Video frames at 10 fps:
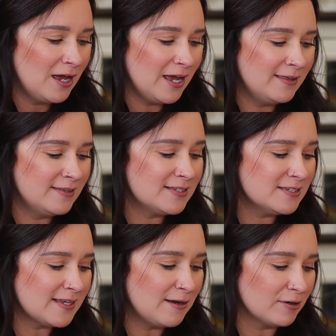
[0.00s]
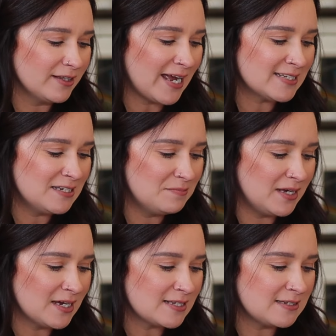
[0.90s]
And this is a relaxing
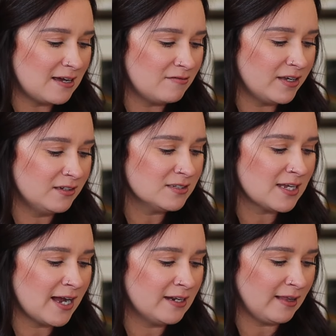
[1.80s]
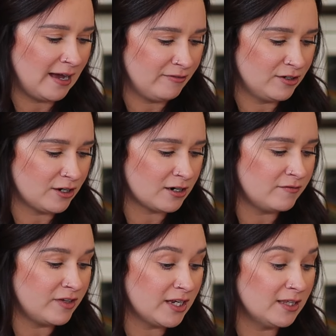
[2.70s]
mix of hillside lavender,
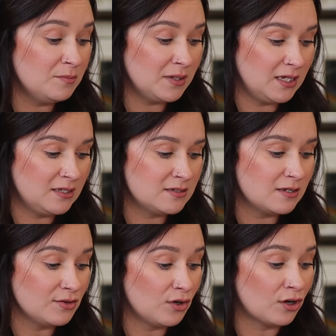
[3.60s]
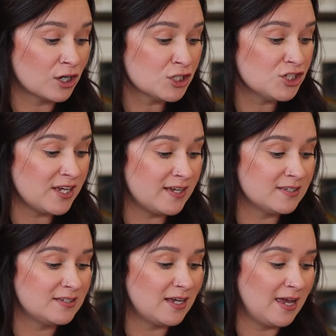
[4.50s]
vanilla beans, orange
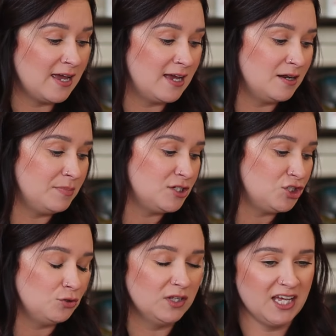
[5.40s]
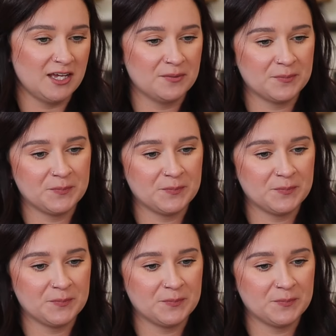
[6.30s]
zest, and patchouli.